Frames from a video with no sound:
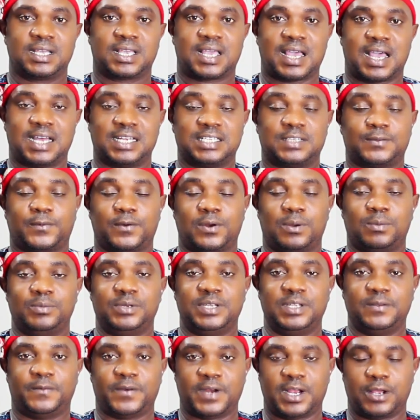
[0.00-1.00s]
cards from
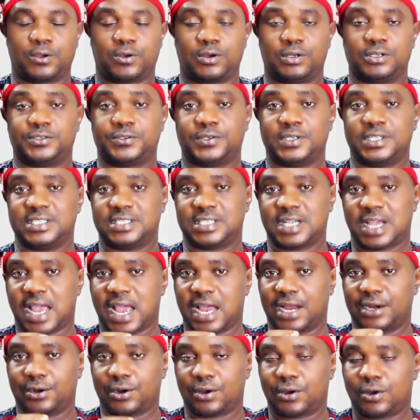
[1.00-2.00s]
different countries
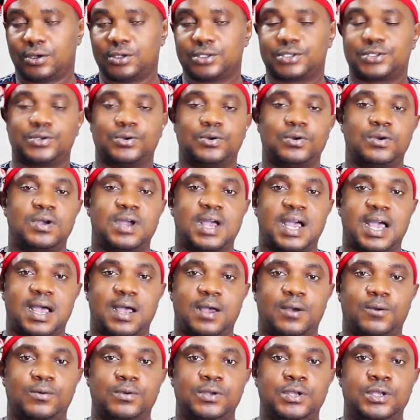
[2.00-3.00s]
and also
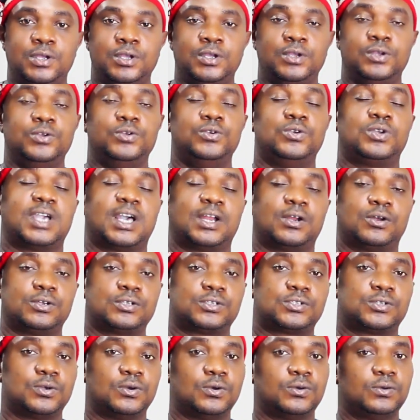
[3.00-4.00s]
how you can
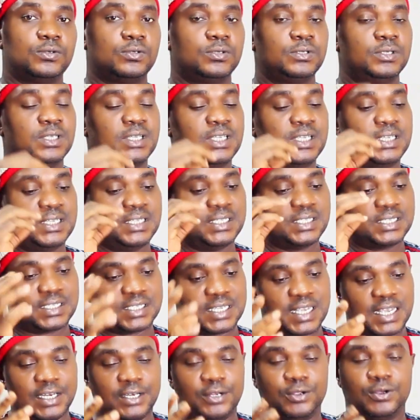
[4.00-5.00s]
also
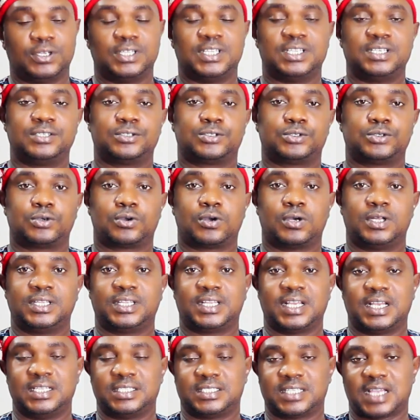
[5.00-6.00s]
send your digital
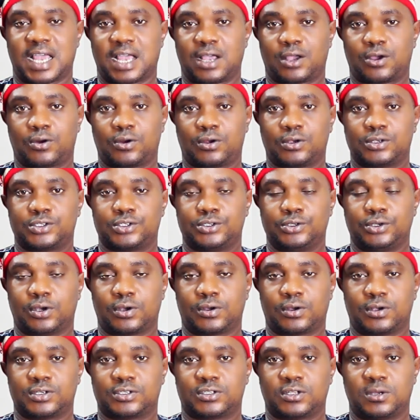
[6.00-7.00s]
content across to your
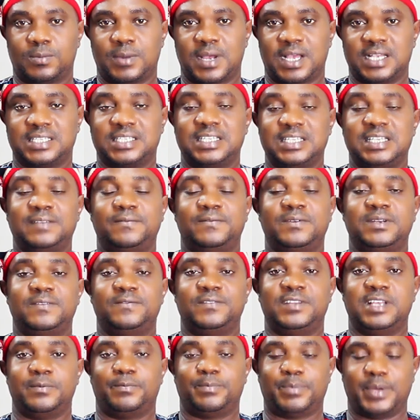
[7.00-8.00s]
customers even if
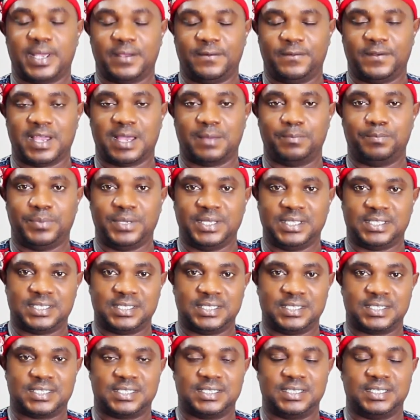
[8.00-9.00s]
they pay via
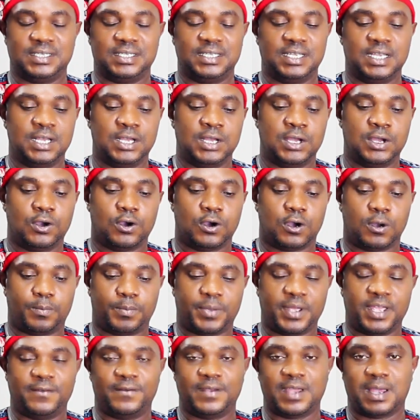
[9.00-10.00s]
BTC or
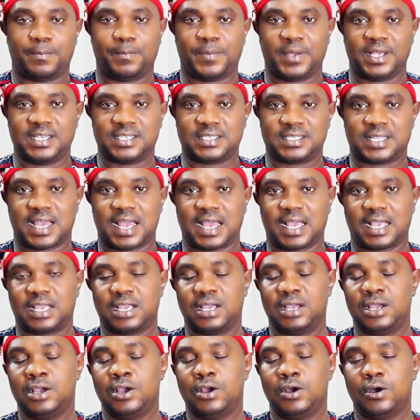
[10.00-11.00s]
pay via Paystack
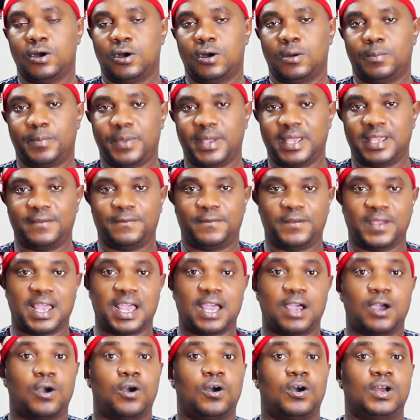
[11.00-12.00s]
or pay via
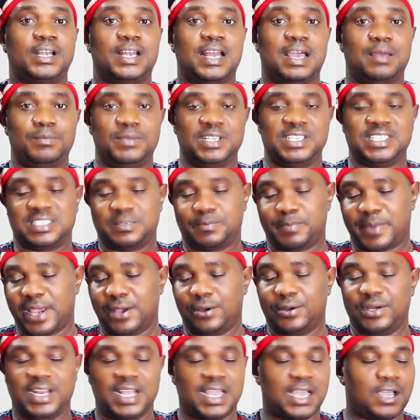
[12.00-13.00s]
other means,
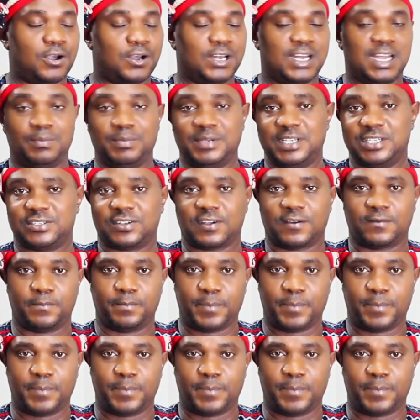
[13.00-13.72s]
Payoneer other means of